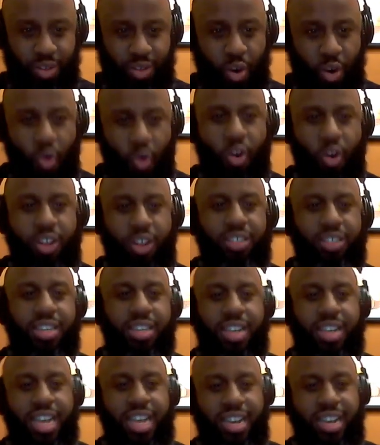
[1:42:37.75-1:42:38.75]
chords
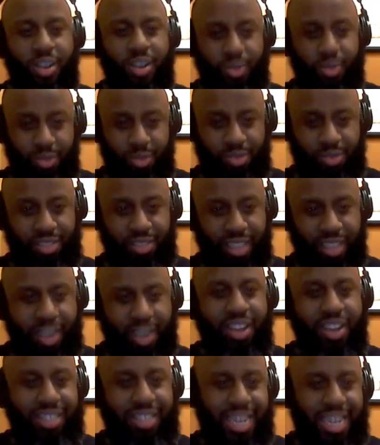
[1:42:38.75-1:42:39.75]
and those
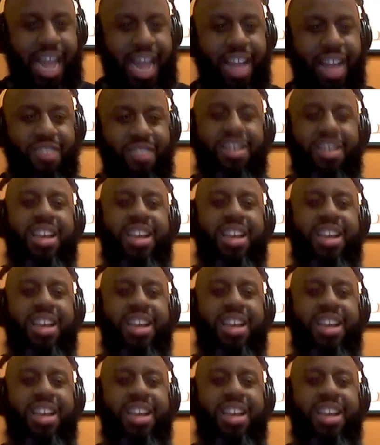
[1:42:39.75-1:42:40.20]
lyrics down.